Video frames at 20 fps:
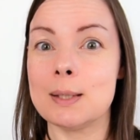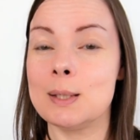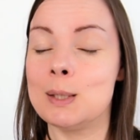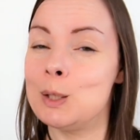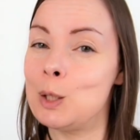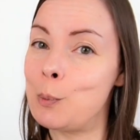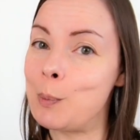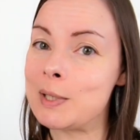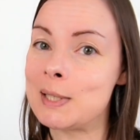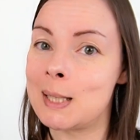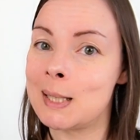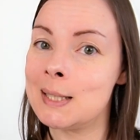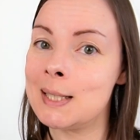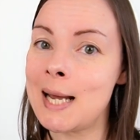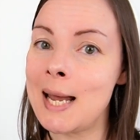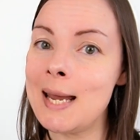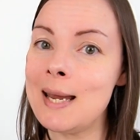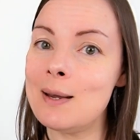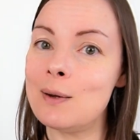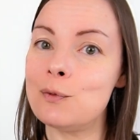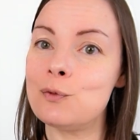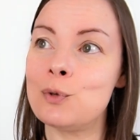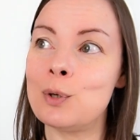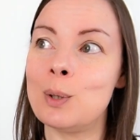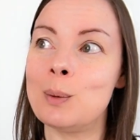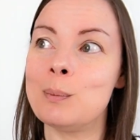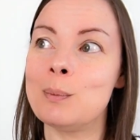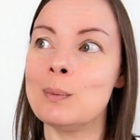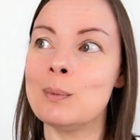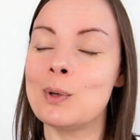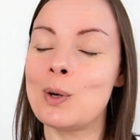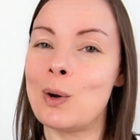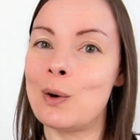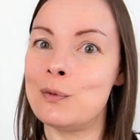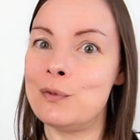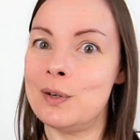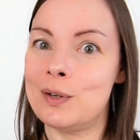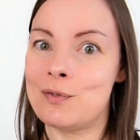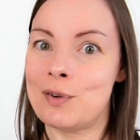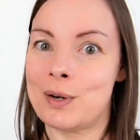Super Sunday from
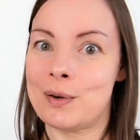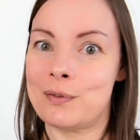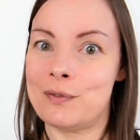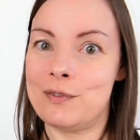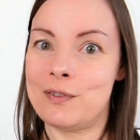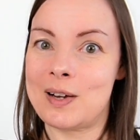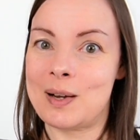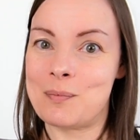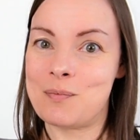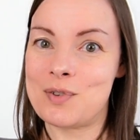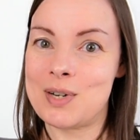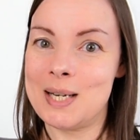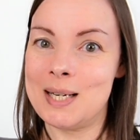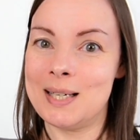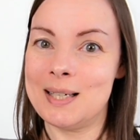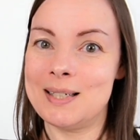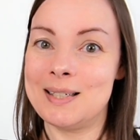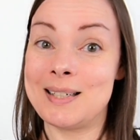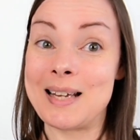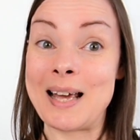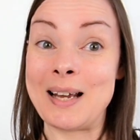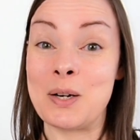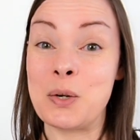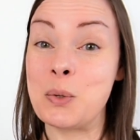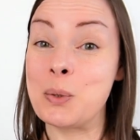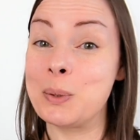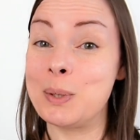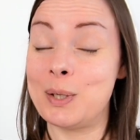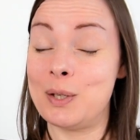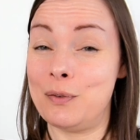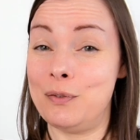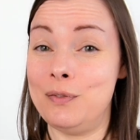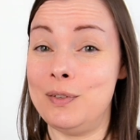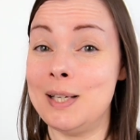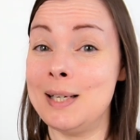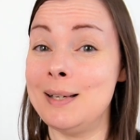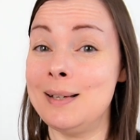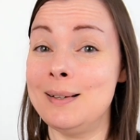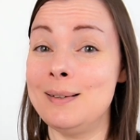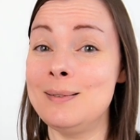Coffee Craft Fabrics and ordered a
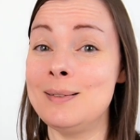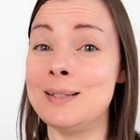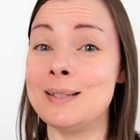few,